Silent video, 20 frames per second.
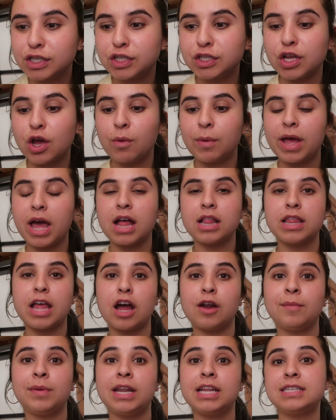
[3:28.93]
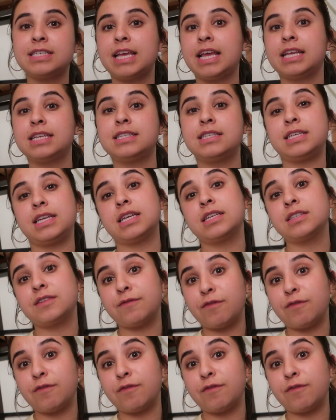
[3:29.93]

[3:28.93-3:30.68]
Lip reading: so it allowed me to take 6